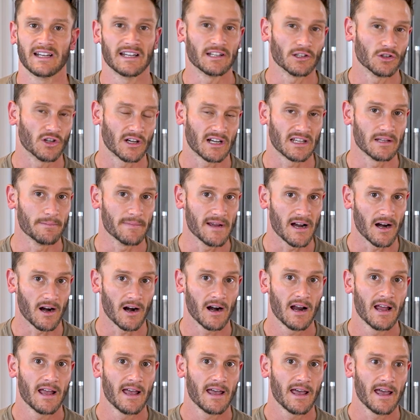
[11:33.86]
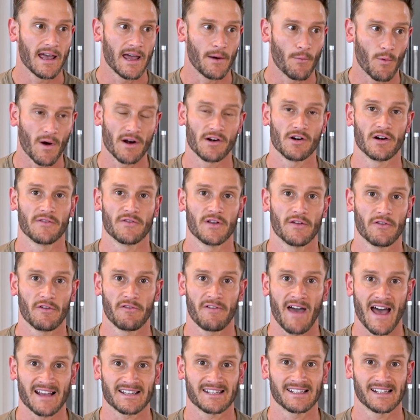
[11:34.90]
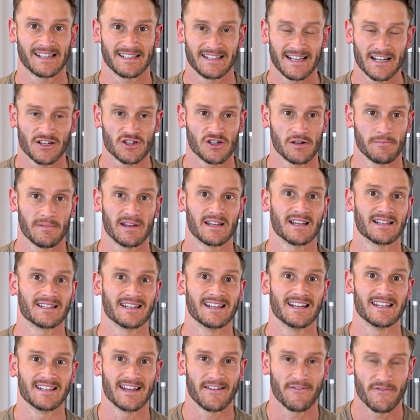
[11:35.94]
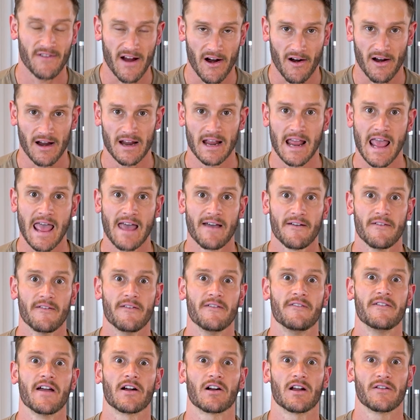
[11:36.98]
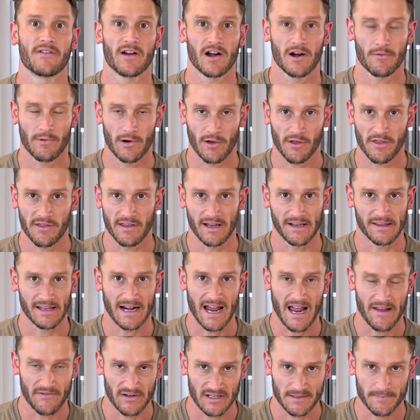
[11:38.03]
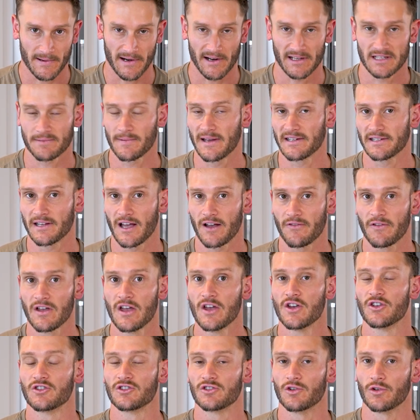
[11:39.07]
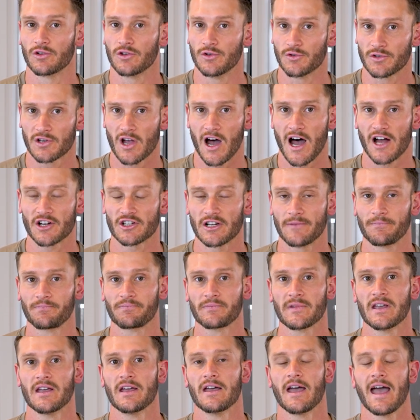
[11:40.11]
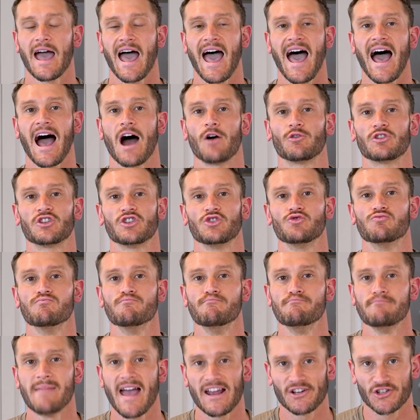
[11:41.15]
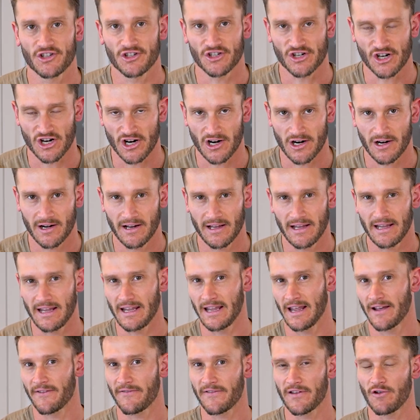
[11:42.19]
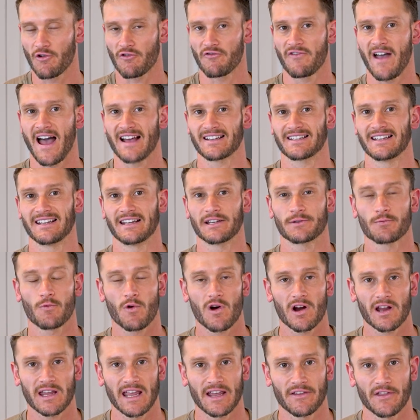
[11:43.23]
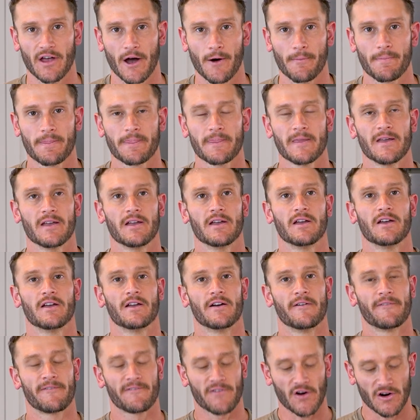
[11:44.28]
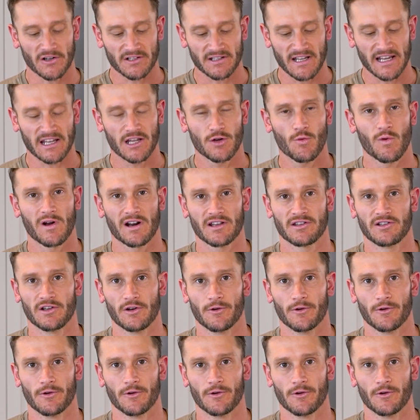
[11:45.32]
need to look in the mirror and wonder if you have a fasting addiction, because it is a very, very, very real thing that I have experienced myself. So use caution. How do you measure if your fasting is working though? First thing you want to